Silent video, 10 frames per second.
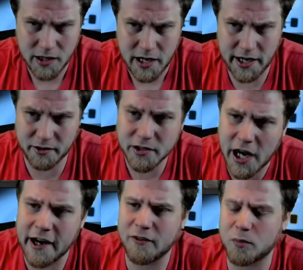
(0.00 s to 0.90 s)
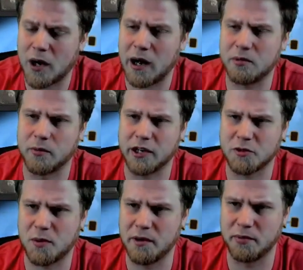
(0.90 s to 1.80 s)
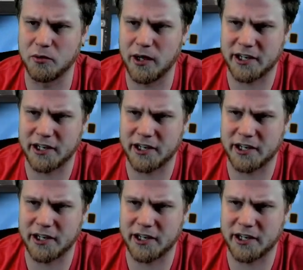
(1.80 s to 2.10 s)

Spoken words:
And it was kind of a problem when I was playing Blue-White